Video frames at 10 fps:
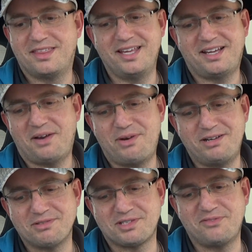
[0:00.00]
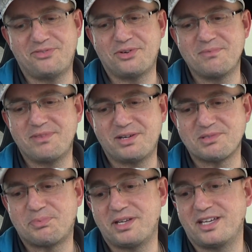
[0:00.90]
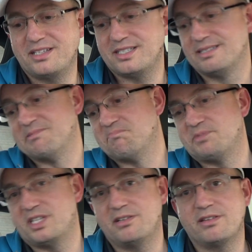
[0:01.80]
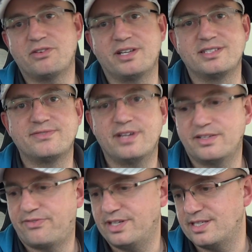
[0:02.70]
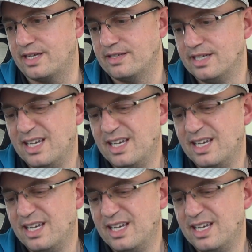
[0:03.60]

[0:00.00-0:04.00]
think I read on some forum that it was pretty good, so I thought I'd fit it.